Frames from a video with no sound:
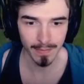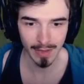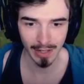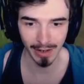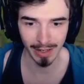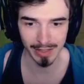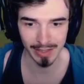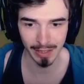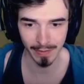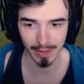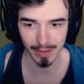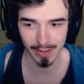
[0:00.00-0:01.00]
Alright, let's see
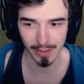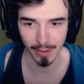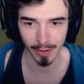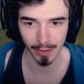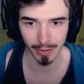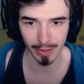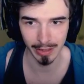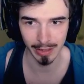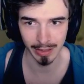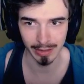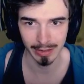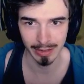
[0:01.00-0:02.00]
if anything's going on
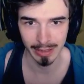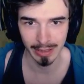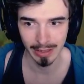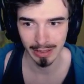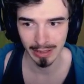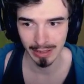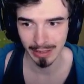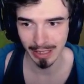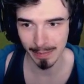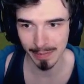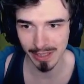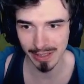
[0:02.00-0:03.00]
here.
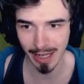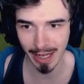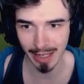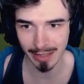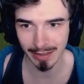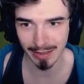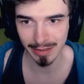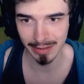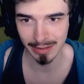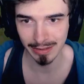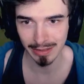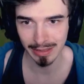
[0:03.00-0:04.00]
Caps is dead.
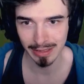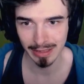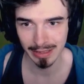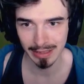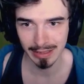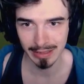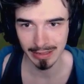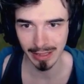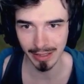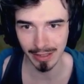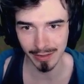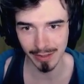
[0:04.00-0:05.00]

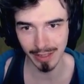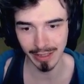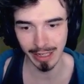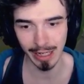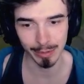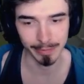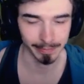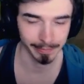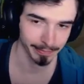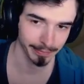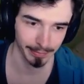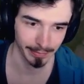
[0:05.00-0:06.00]
Nothing else is going to happen.
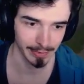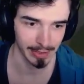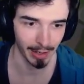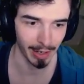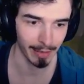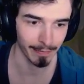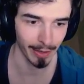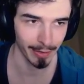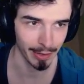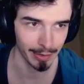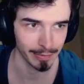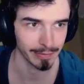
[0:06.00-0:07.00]
Alright, fair
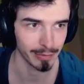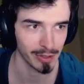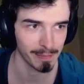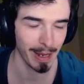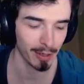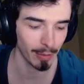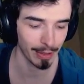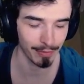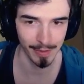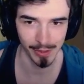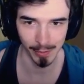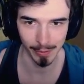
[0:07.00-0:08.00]
enough. We'll just back away
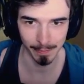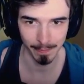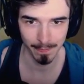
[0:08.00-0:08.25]
from this one.